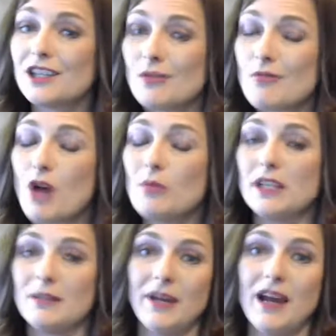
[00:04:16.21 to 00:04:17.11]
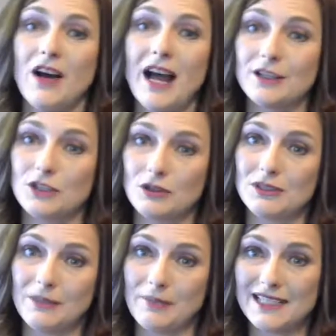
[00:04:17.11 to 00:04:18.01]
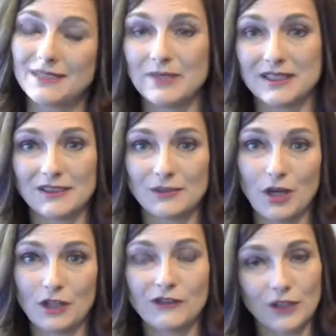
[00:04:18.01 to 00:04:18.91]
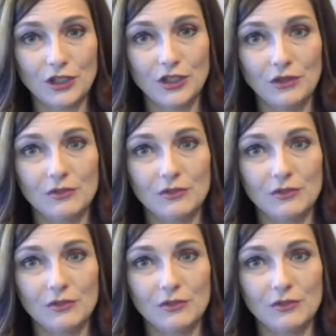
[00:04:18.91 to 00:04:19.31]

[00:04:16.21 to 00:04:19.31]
in a moment about how to choose the best business model for you.